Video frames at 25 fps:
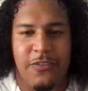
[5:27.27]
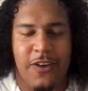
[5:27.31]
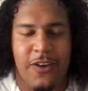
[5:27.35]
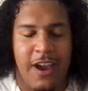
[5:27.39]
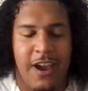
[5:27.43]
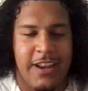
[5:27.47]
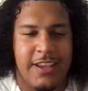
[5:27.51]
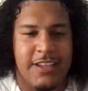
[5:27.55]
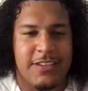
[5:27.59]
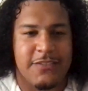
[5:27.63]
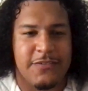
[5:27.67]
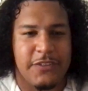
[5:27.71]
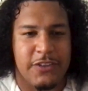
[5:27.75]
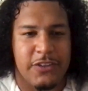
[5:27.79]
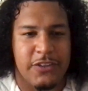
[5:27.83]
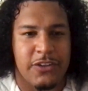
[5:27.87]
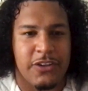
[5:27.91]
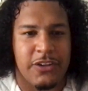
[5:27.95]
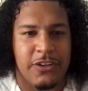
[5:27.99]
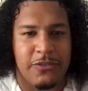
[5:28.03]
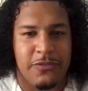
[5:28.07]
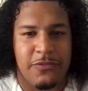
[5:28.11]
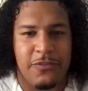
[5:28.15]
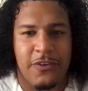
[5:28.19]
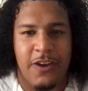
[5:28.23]
Fridays feel
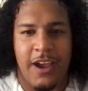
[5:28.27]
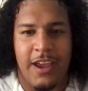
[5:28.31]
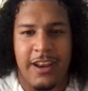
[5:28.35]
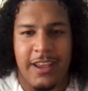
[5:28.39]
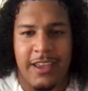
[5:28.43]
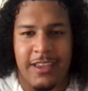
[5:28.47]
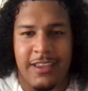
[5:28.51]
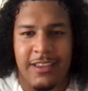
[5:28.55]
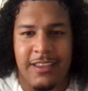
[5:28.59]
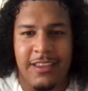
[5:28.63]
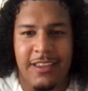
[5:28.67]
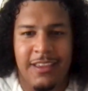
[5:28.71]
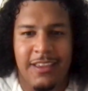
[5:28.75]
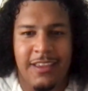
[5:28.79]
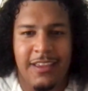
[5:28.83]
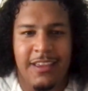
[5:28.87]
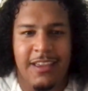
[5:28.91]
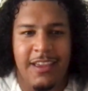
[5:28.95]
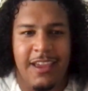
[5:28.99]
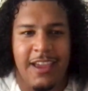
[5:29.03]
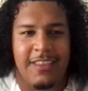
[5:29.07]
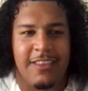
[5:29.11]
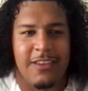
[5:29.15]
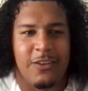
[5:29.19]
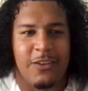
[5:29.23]
good Friday.
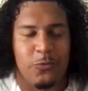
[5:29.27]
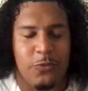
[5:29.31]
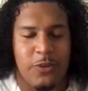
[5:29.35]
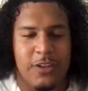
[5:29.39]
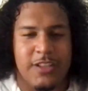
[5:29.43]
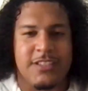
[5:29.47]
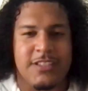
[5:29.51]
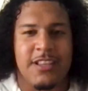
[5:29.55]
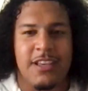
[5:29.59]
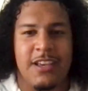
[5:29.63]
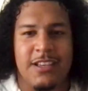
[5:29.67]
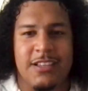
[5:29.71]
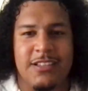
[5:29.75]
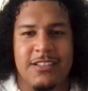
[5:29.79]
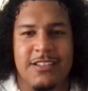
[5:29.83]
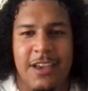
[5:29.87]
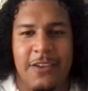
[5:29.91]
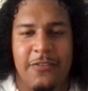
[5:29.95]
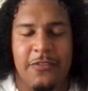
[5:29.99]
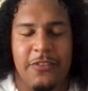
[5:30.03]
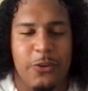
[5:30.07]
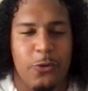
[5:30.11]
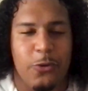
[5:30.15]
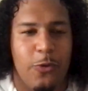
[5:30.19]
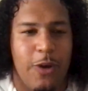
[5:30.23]
Okay. And nice. Wednesday is
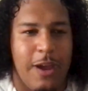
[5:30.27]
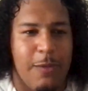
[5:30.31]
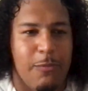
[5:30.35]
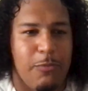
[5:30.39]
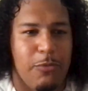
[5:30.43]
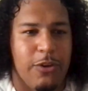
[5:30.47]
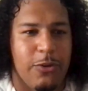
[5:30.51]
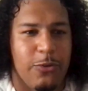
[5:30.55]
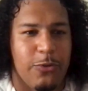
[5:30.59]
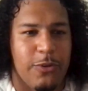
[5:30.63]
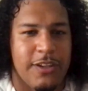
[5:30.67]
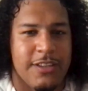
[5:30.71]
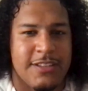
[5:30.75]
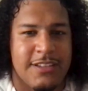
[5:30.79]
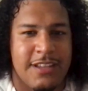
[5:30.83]
definitely White Boy Wednesday.